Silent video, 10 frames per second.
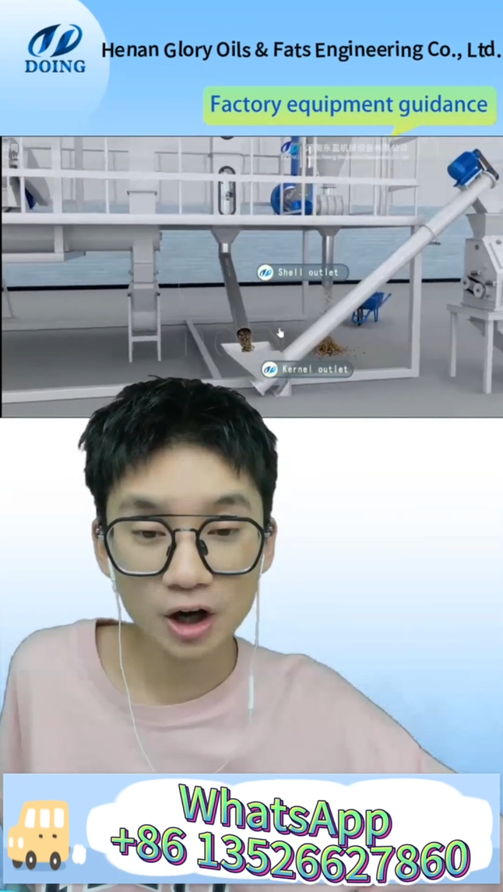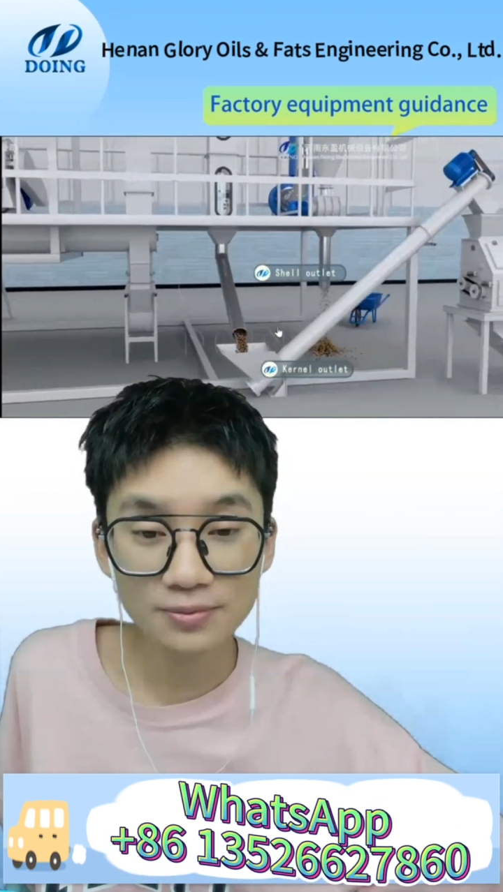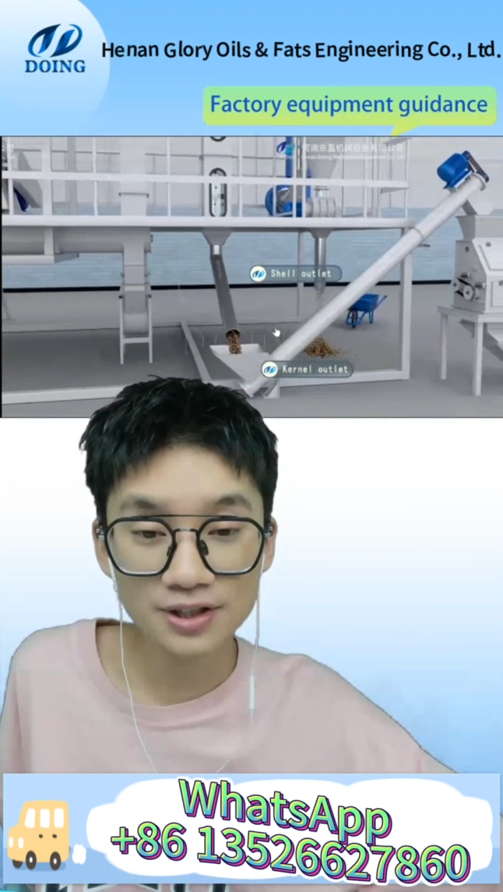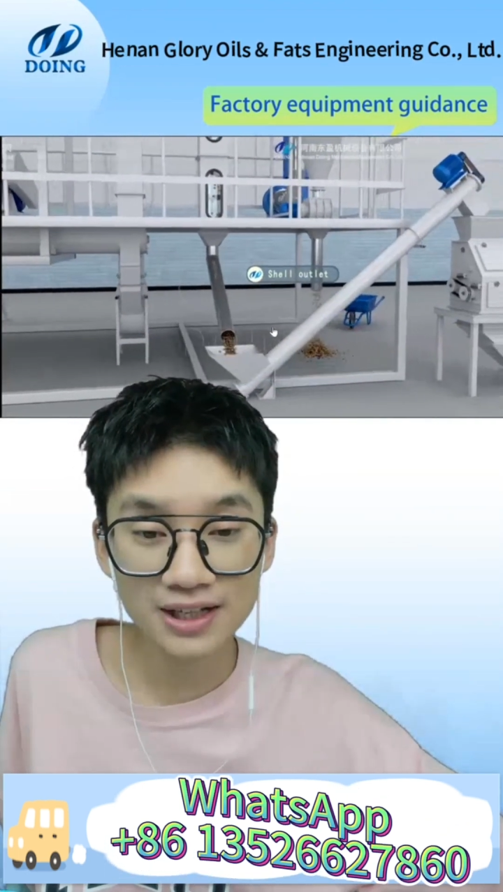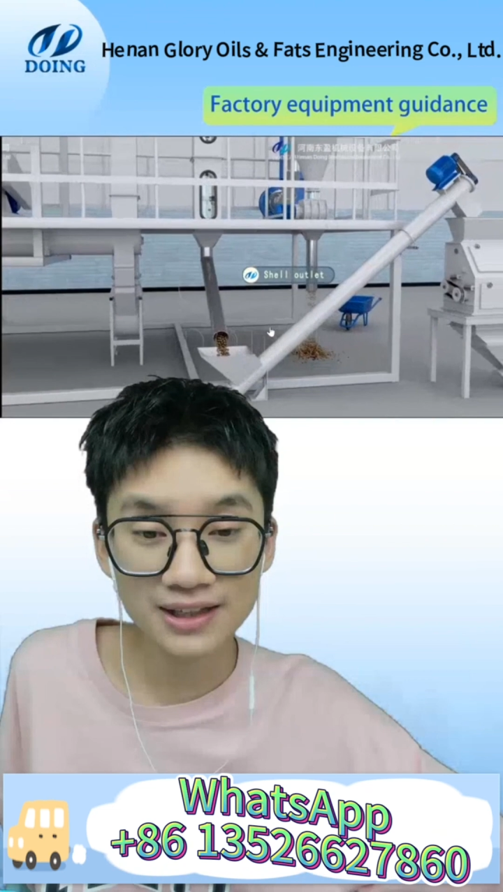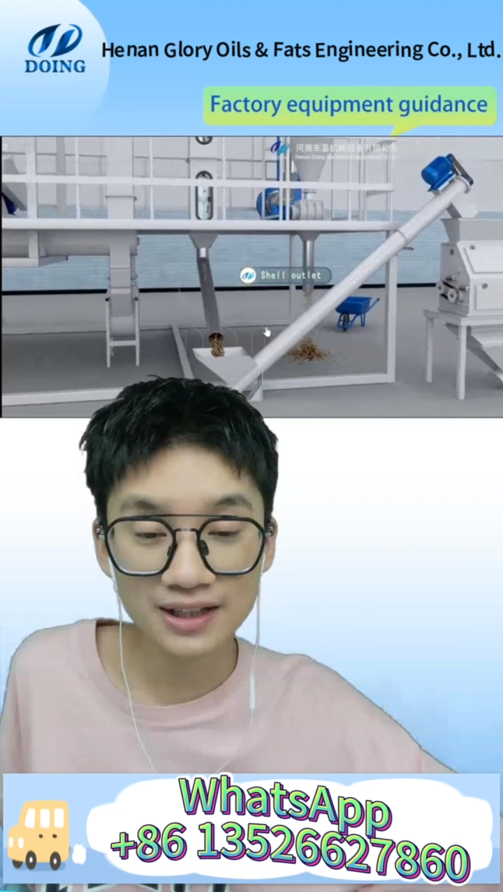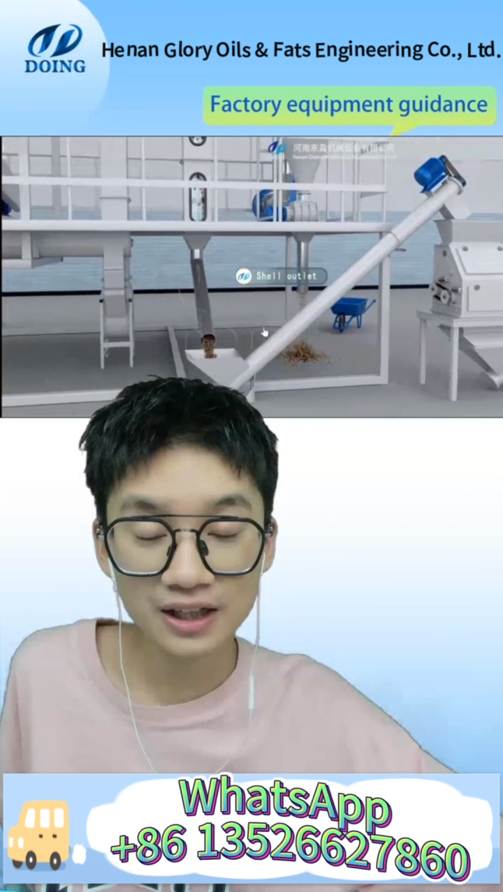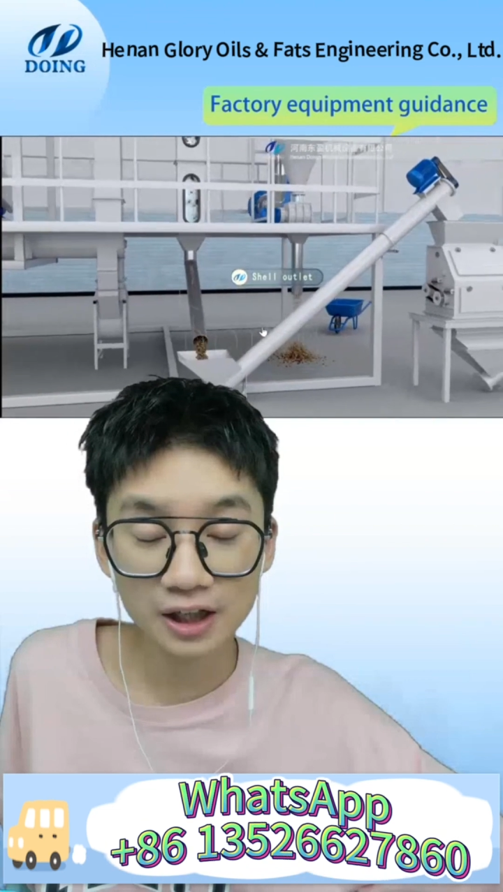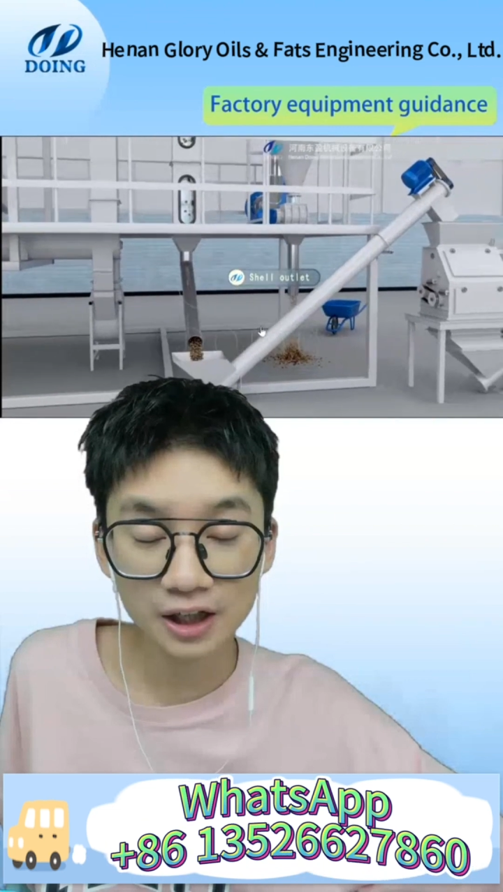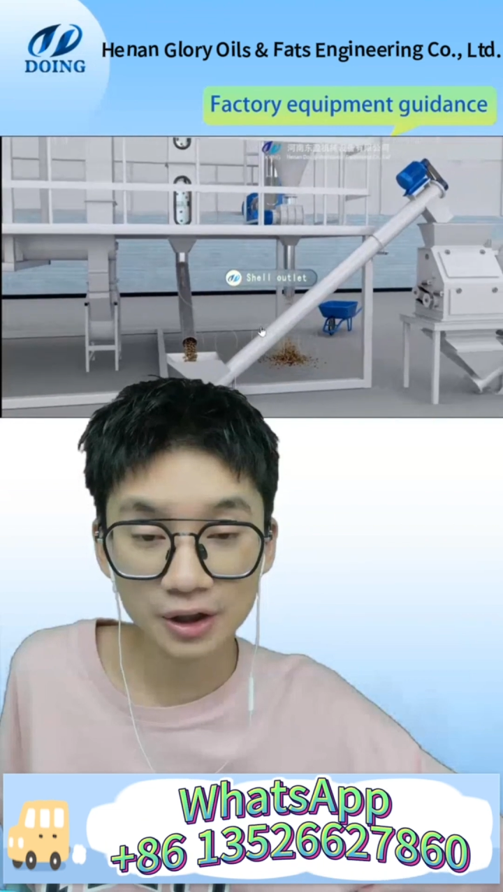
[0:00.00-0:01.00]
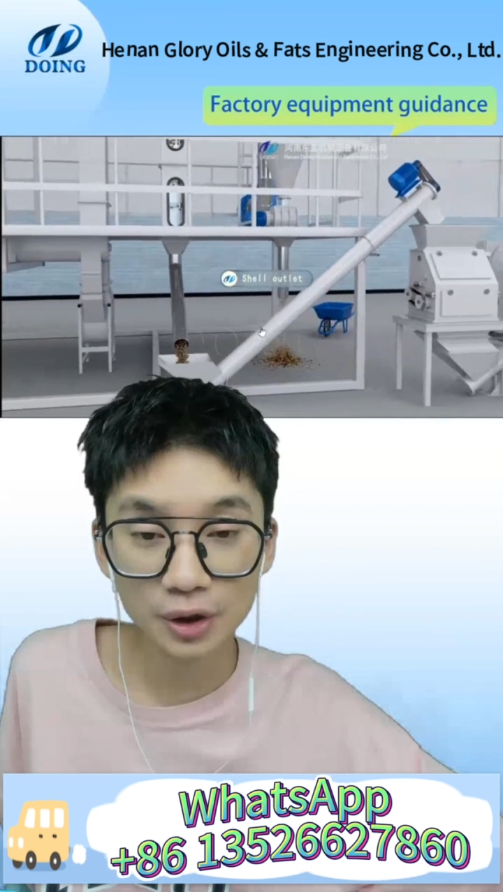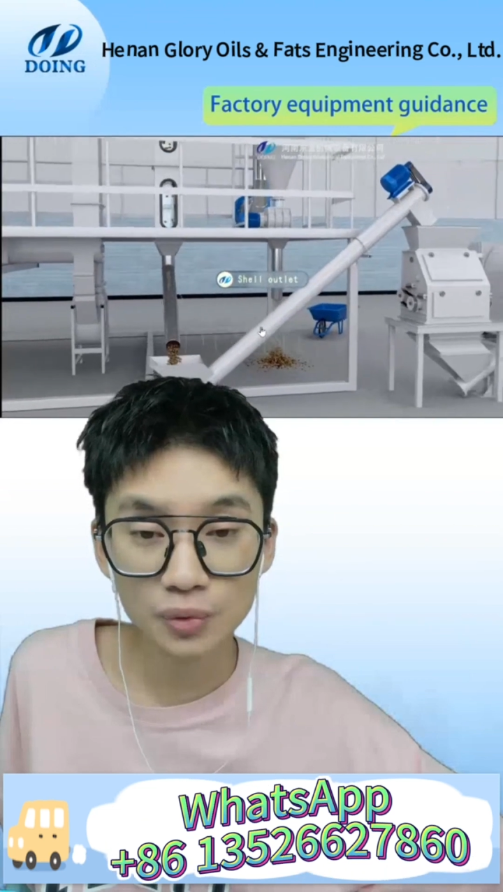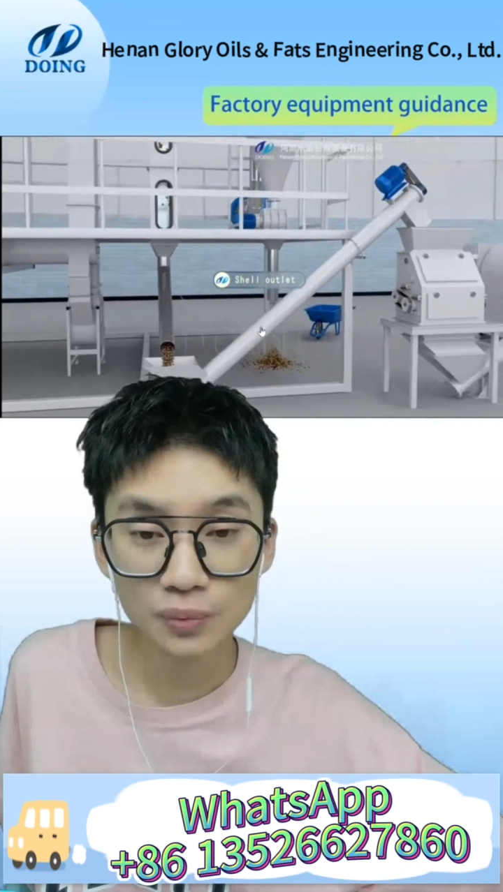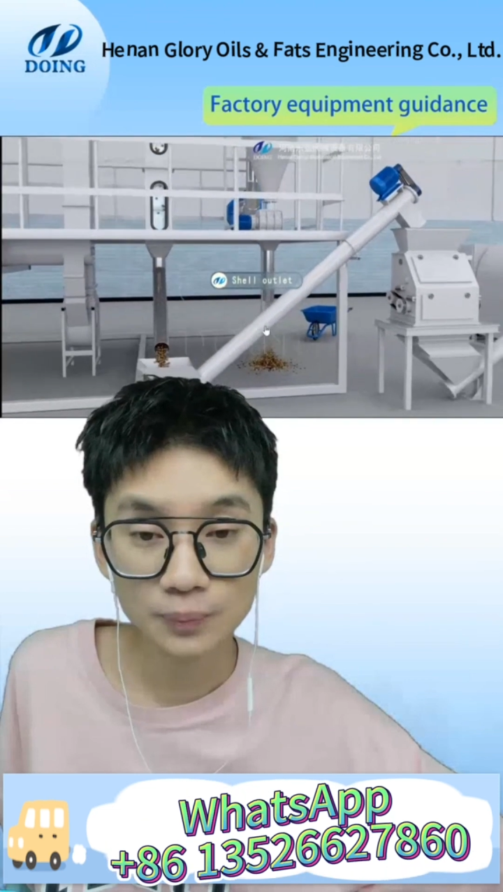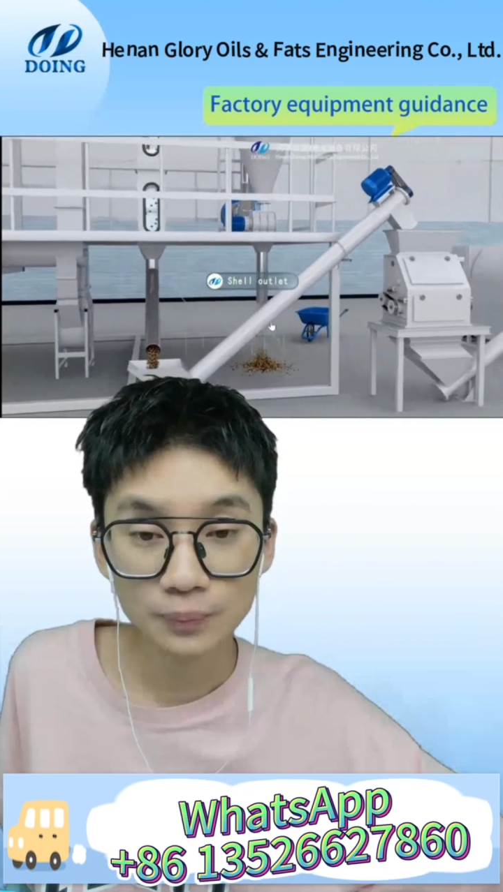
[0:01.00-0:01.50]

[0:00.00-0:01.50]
obtained the kernel